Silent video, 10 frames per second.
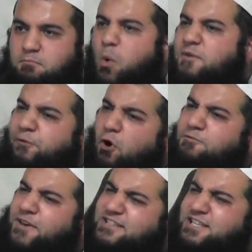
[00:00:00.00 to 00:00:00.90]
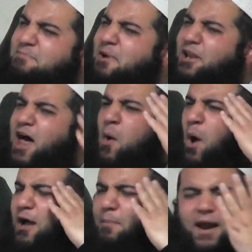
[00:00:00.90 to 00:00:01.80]
But we fall victim. Allahu
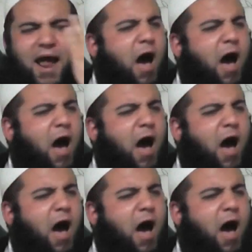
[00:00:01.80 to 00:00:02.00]
Akbar.